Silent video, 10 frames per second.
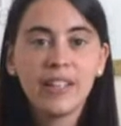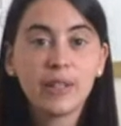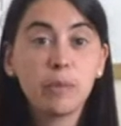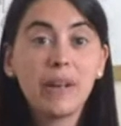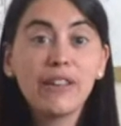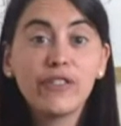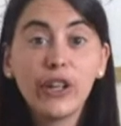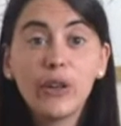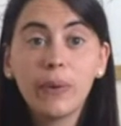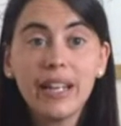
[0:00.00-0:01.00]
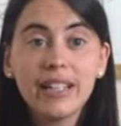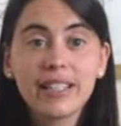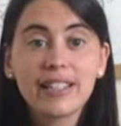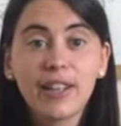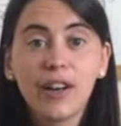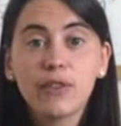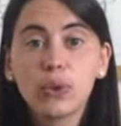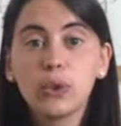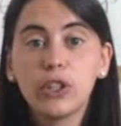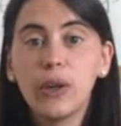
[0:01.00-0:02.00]
So it's been a few weeks since I've
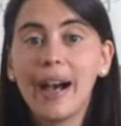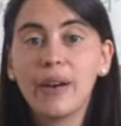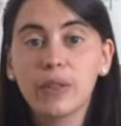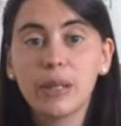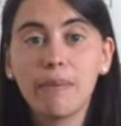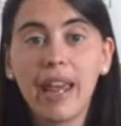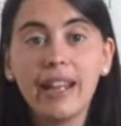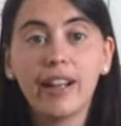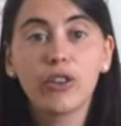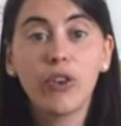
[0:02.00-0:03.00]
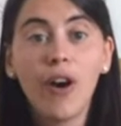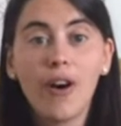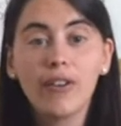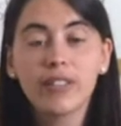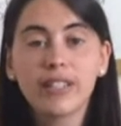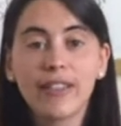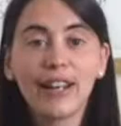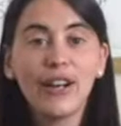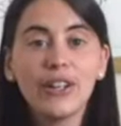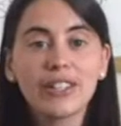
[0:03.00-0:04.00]
taught you how to make a craft. The
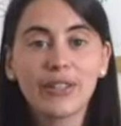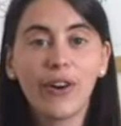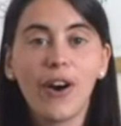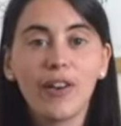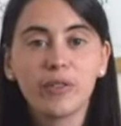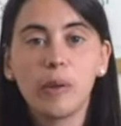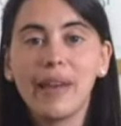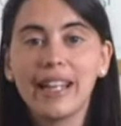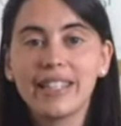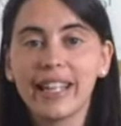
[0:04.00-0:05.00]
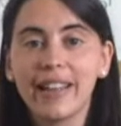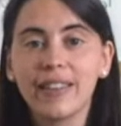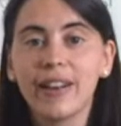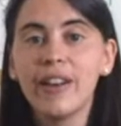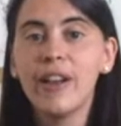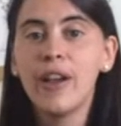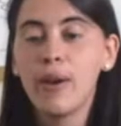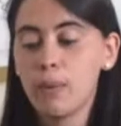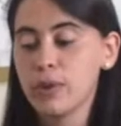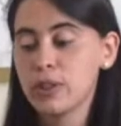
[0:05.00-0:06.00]
last craft we made together
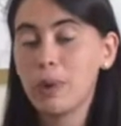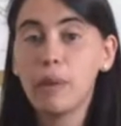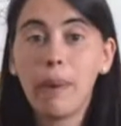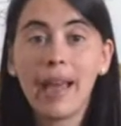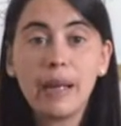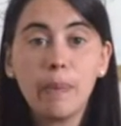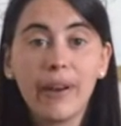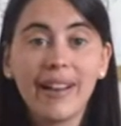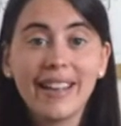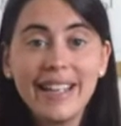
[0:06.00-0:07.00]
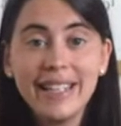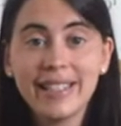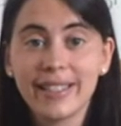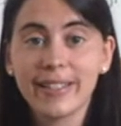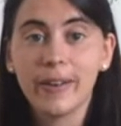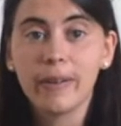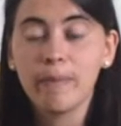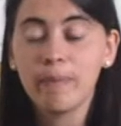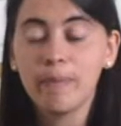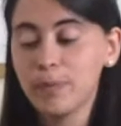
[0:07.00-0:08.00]
was with paper at Easter time.
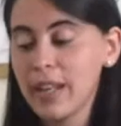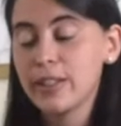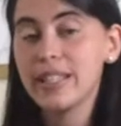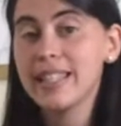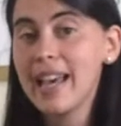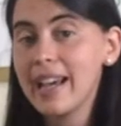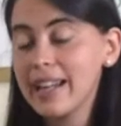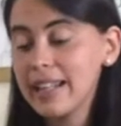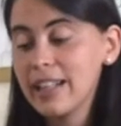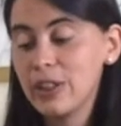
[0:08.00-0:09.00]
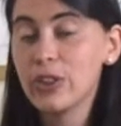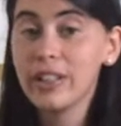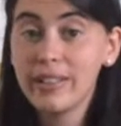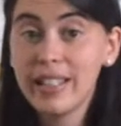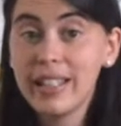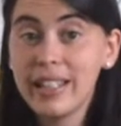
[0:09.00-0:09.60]
So today you're going to